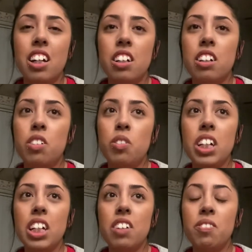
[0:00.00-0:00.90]

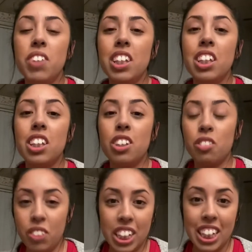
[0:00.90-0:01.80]
month
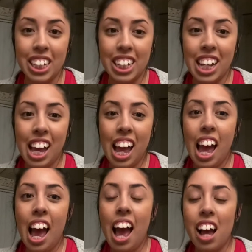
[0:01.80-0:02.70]
3
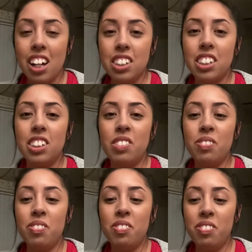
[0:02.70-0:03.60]
has
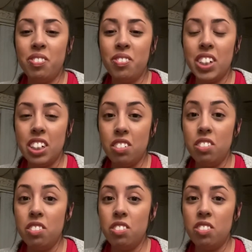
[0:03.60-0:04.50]
been
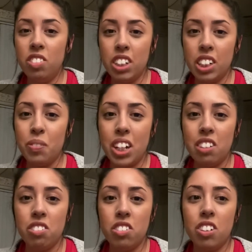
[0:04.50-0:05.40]
really
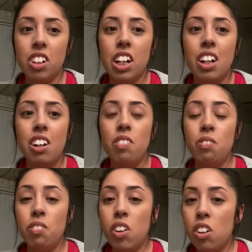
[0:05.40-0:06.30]
painful,
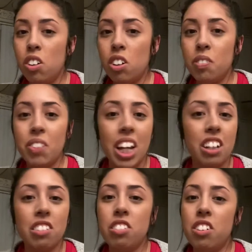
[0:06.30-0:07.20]
more
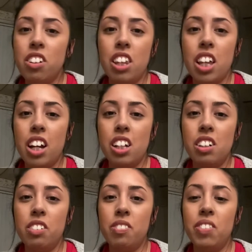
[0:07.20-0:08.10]
painful
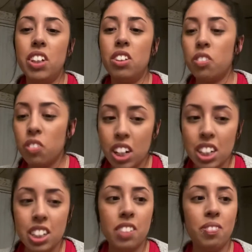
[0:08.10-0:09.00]
than month 1
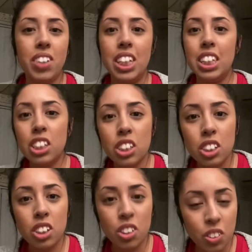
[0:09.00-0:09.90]
and month
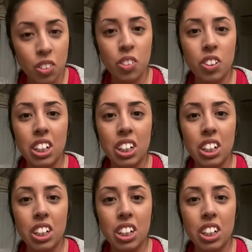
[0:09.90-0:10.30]
2,